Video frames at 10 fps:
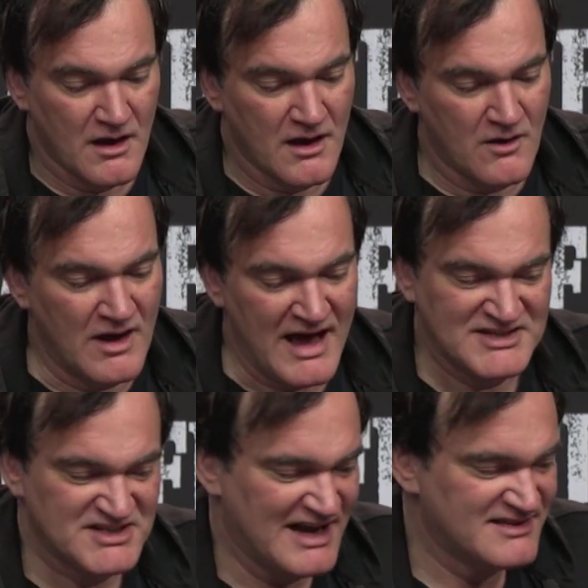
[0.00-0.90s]
Well,
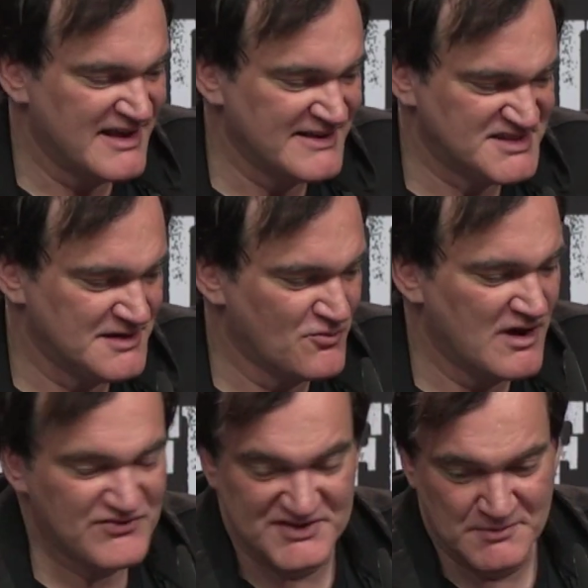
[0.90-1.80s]
actually, I think Tim
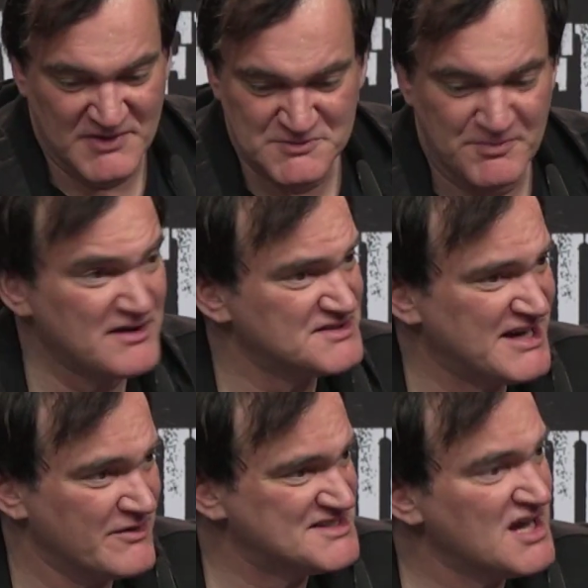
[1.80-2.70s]
Roth does a much better
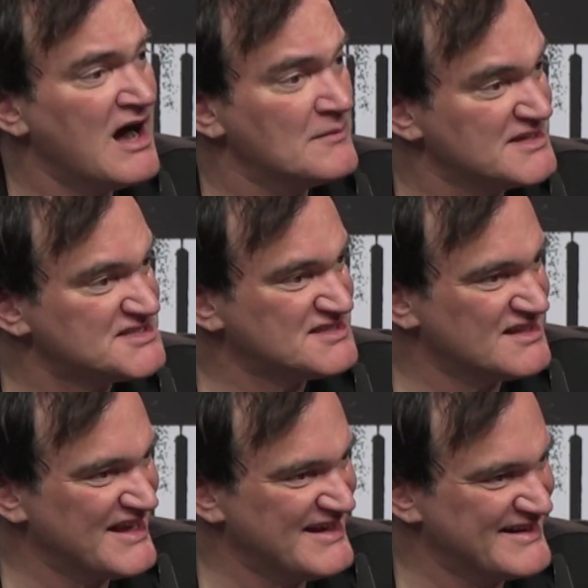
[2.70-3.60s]
Terry Thomas
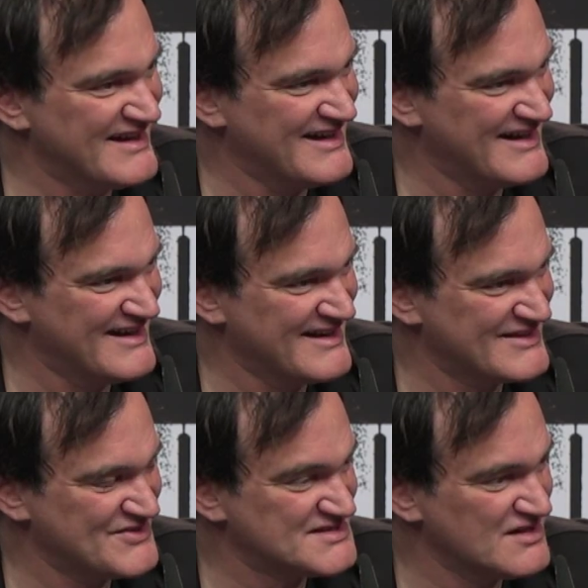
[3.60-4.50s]
than
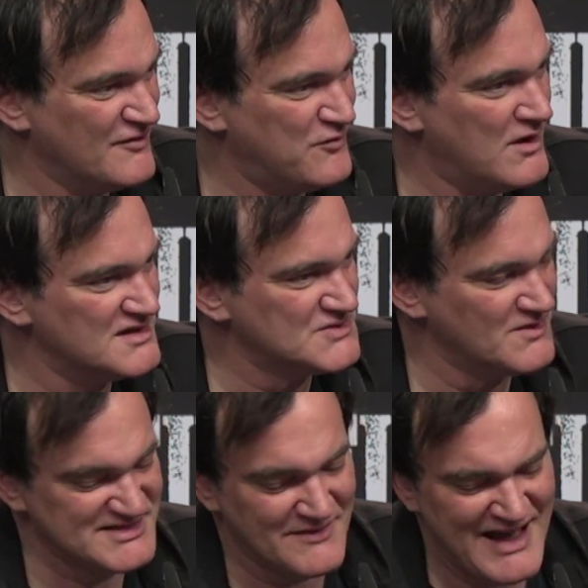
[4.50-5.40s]
Christoph Waltz
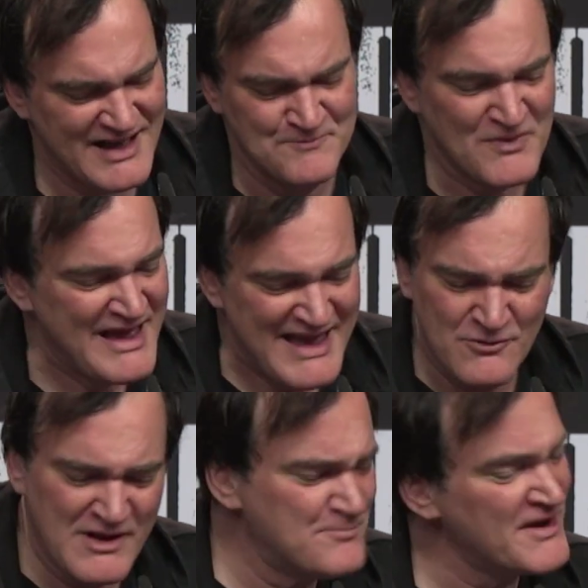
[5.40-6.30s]
was. I mean,
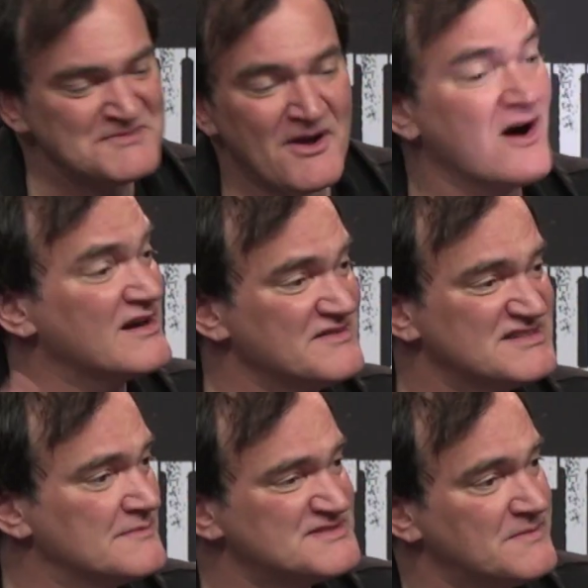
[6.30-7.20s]
it breaks my heart every
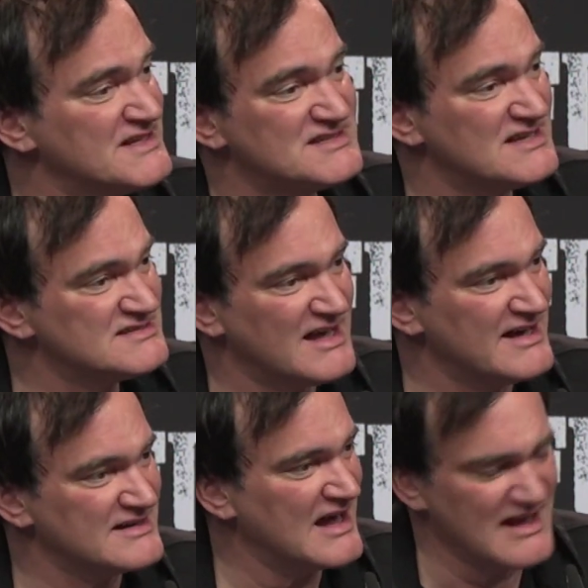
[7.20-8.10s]
time somebody says
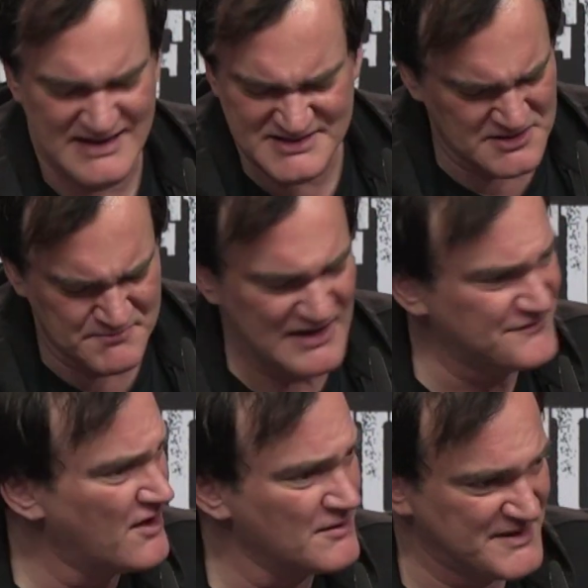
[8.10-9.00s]
that. And it's my
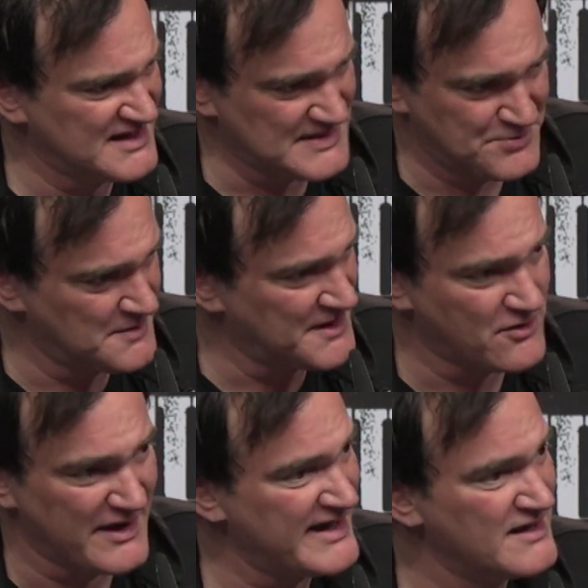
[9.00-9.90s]
fault because I put him in
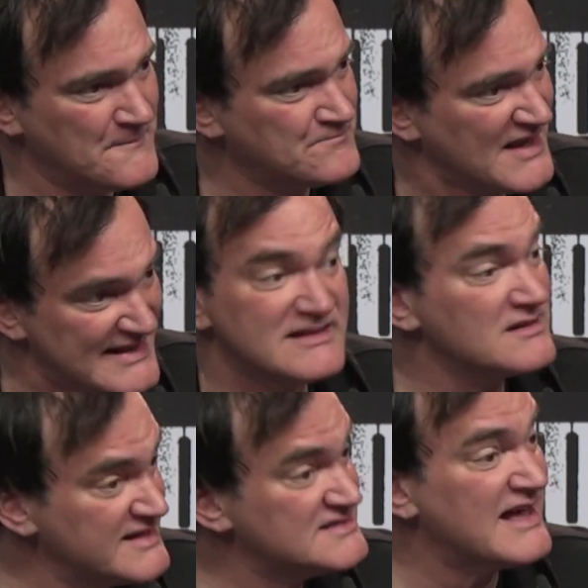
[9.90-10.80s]
gray. It
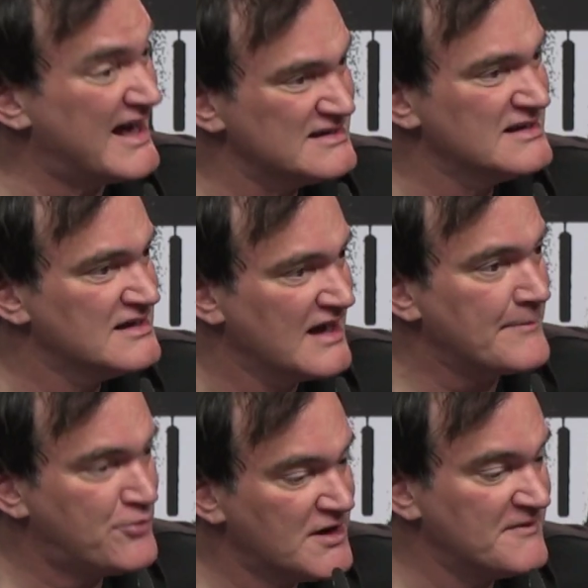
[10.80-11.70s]
literally is that. I
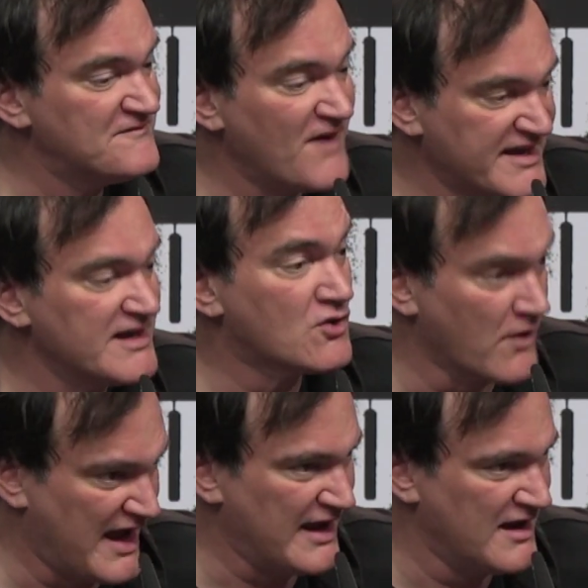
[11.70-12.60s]
put him in fucking
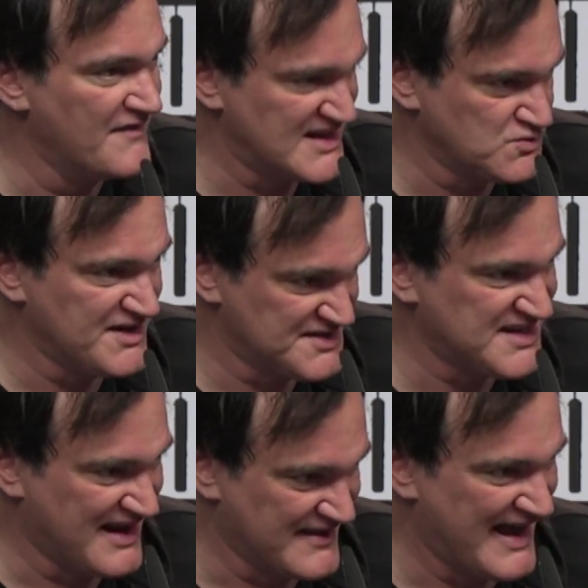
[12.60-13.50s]
gray, and that's why you're
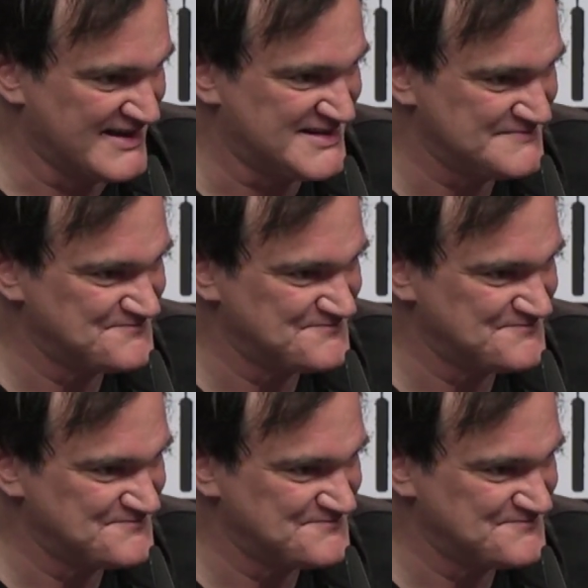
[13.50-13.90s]
saying that.